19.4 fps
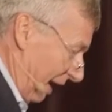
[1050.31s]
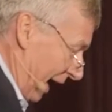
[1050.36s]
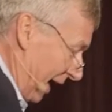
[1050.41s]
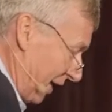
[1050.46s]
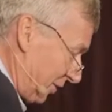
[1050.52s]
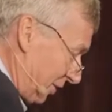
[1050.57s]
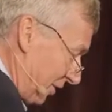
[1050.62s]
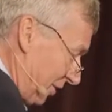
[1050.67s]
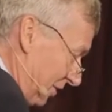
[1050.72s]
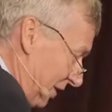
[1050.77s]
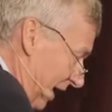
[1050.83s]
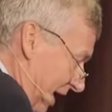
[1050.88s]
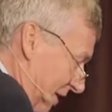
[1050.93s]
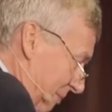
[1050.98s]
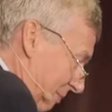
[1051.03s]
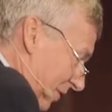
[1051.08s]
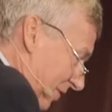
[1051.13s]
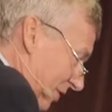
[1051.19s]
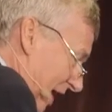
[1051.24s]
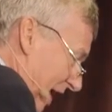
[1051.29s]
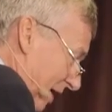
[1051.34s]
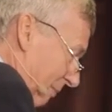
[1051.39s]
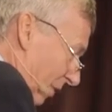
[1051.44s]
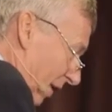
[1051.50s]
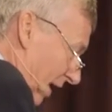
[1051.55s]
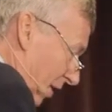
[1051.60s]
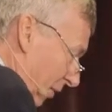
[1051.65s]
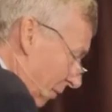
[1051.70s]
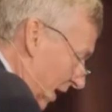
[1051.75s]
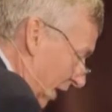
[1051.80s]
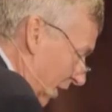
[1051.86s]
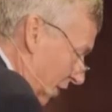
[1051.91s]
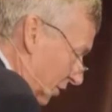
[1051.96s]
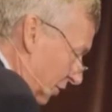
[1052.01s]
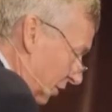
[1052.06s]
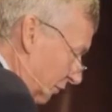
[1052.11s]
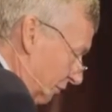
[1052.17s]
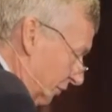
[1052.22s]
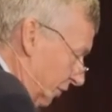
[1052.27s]
8 to 10% by a
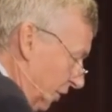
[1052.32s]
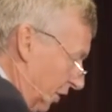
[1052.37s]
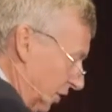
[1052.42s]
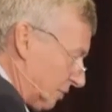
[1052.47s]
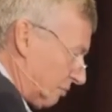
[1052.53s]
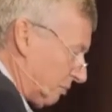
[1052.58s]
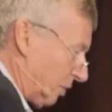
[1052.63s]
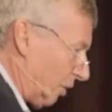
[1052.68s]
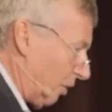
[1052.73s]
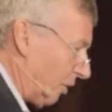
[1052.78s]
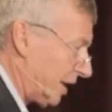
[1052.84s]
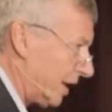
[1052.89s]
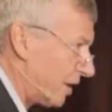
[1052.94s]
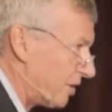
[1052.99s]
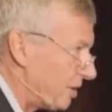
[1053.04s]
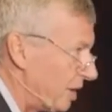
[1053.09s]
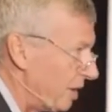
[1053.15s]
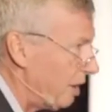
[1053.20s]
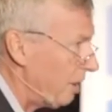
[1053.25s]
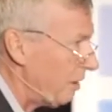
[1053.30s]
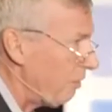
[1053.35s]
registered first mortgage.